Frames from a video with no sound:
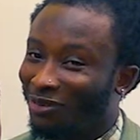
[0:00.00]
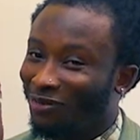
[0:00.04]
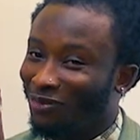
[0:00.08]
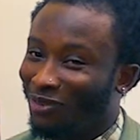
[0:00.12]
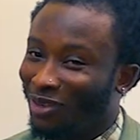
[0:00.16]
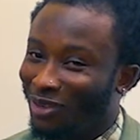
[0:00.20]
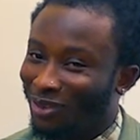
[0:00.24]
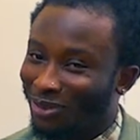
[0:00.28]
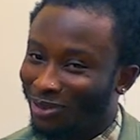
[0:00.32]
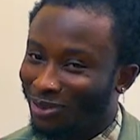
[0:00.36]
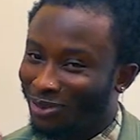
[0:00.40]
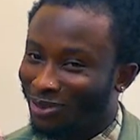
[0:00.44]

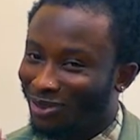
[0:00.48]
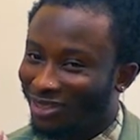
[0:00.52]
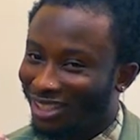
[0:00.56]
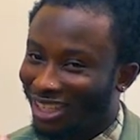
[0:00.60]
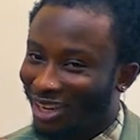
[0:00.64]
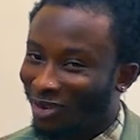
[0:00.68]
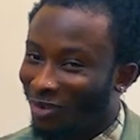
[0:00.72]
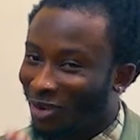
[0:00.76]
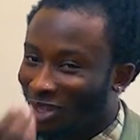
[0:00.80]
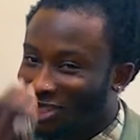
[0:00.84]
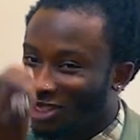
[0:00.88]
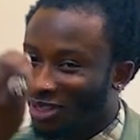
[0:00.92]
few,
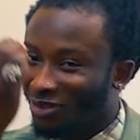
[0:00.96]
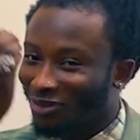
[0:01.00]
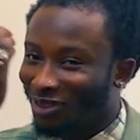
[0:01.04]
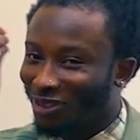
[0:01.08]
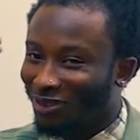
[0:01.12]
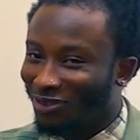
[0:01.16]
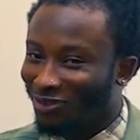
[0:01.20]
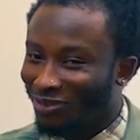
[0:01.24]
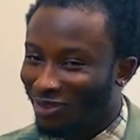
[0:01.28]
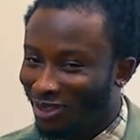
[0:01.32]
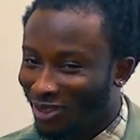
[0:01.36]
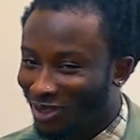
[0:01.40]
one of
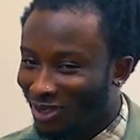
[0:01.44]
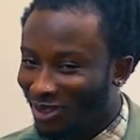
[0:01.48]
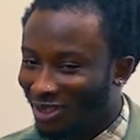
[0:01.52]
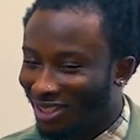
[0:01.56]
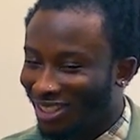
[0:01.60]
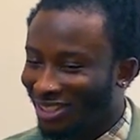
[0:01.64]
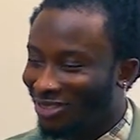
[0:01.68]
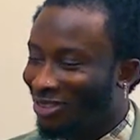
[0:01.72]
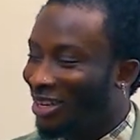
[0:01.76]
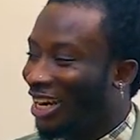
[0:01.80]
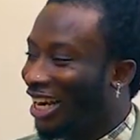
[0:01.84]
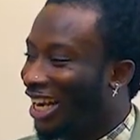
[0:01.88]
the few,
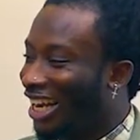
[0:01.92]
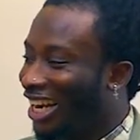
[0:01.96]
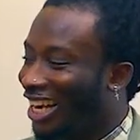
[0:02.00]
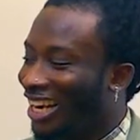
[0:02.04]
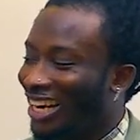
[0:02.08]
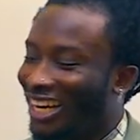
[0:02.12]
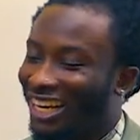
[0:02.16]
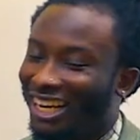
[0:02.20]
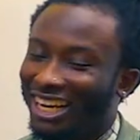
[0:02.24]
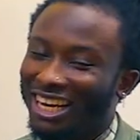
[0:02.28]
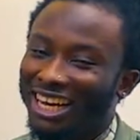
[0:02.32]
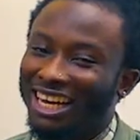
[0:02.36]
right oh
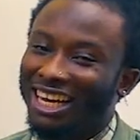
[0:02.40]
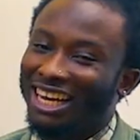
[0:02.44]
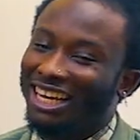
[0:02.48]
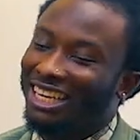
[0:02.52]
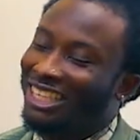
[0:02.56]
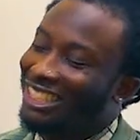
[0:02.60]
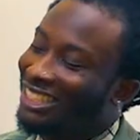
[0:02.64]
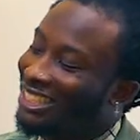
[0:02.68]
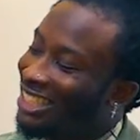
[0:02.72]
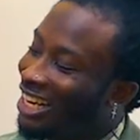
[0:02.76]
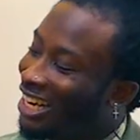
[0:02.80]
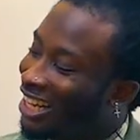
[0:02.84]
here.
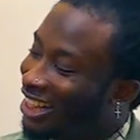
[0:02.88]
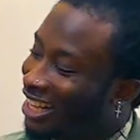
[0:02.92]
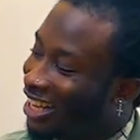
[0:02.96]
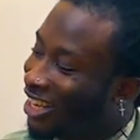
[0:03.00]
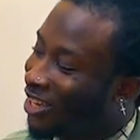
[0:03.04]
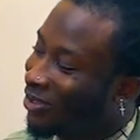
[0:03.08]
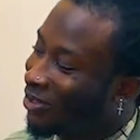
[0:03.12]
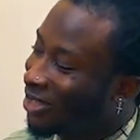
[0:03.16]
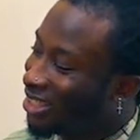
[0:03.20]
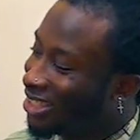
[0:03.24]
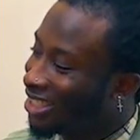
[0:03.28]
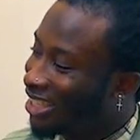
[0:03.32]
Tenny, thank
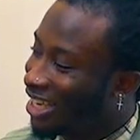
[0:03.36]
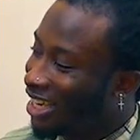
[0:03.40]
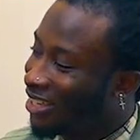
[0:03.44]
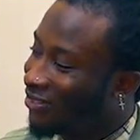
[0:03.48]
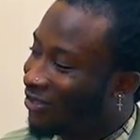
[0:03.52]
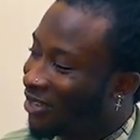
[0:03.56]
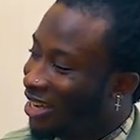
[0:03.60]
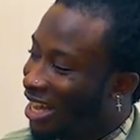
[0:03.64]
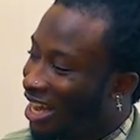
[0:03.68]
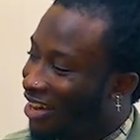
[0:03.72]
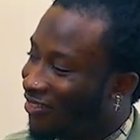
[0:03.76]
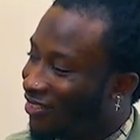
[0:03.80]
you once again
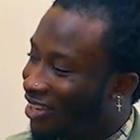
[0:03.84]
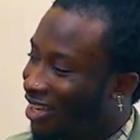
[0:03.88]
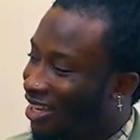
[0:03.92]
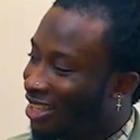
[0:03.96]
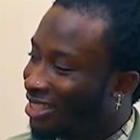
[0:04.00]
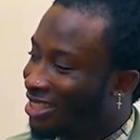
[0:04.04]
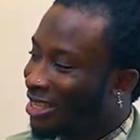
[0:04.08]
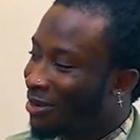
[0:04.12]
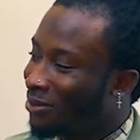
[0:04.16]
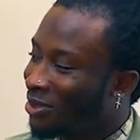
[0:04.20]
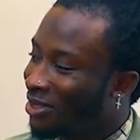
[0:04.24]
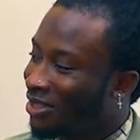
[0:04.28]
for thank having
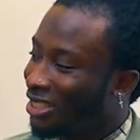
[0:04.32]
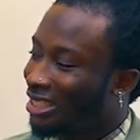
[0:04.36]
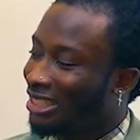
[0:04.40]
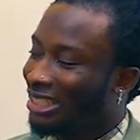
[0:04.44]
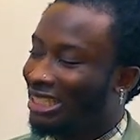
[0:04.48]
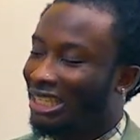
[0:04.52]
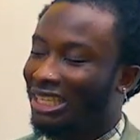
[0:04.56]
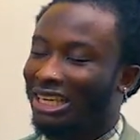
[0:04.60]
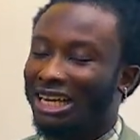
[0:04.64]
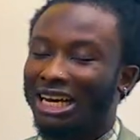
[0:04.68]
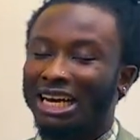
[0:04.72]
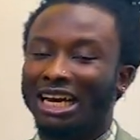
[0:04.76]
us. Absolute
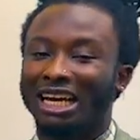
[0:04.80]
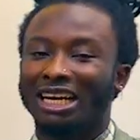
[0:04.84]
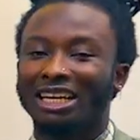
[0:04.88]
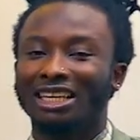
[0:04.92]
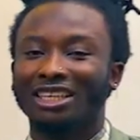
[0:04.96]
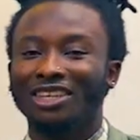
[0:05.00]
delight.